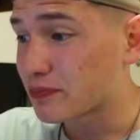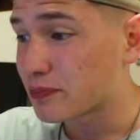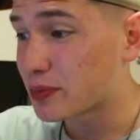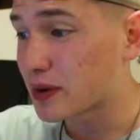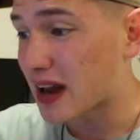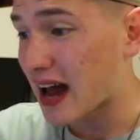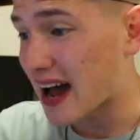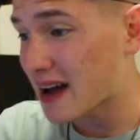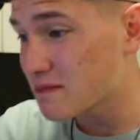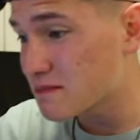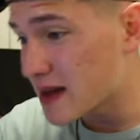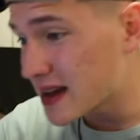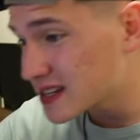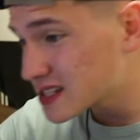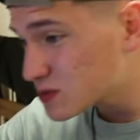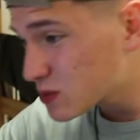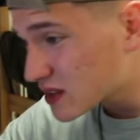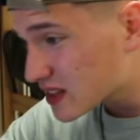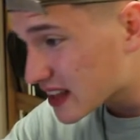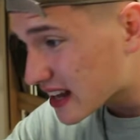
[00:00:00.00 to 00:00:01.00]
But I
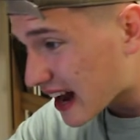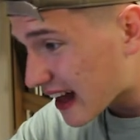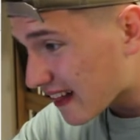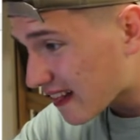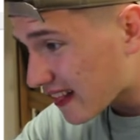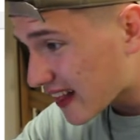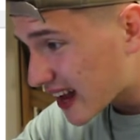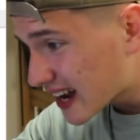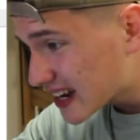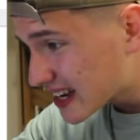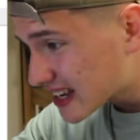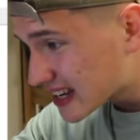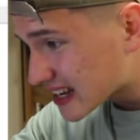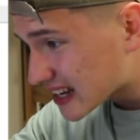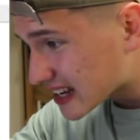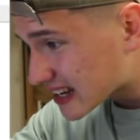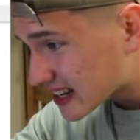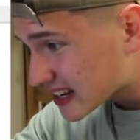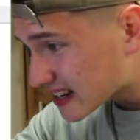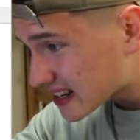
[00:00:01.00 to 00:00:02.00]
mess with it. I like
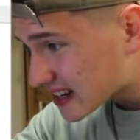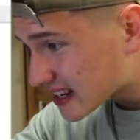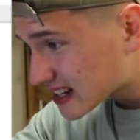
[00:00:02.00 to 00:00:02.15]
it.